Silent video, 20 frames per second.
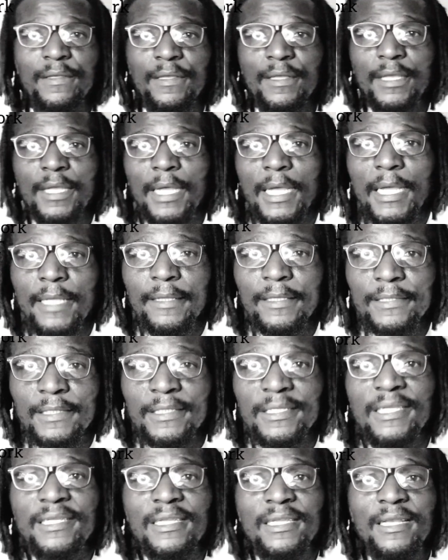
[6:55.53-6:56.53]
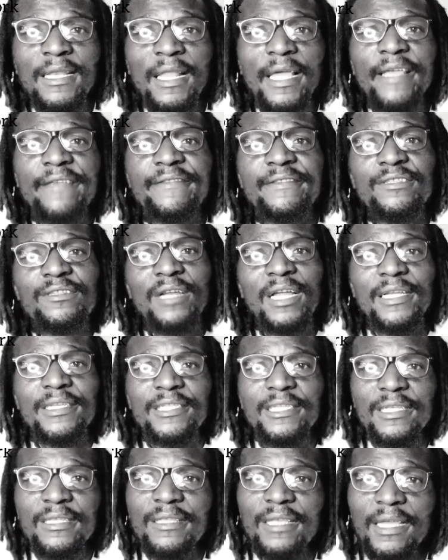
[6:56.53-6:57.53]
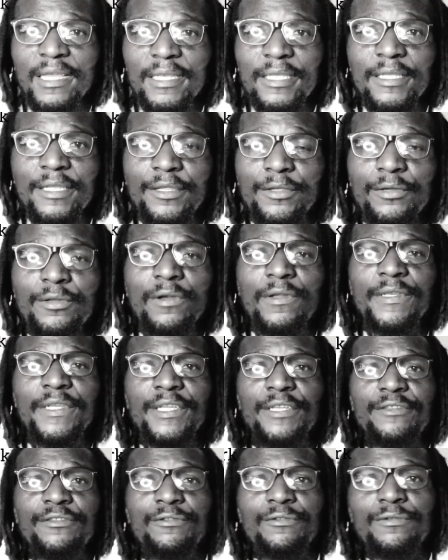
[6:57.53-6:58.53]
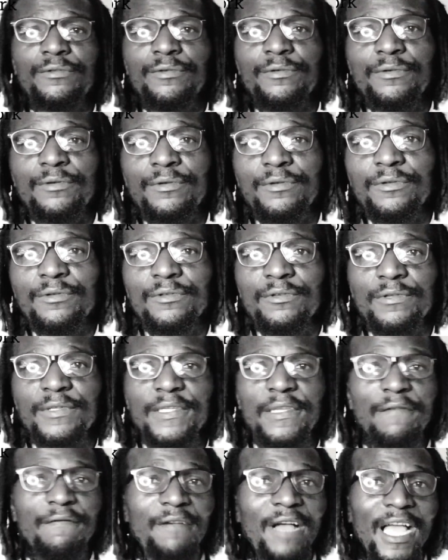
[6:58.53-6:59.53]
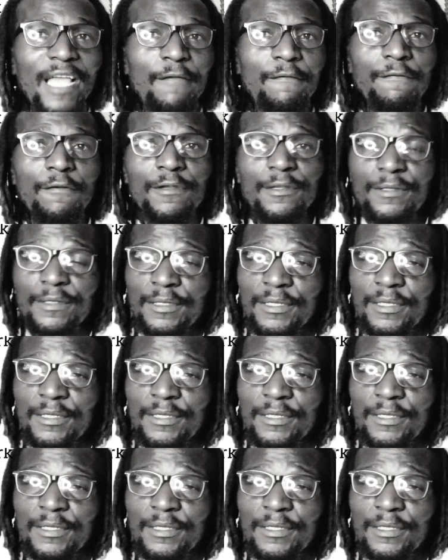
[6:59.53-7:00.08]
a certain life structure that you don't need to survive on.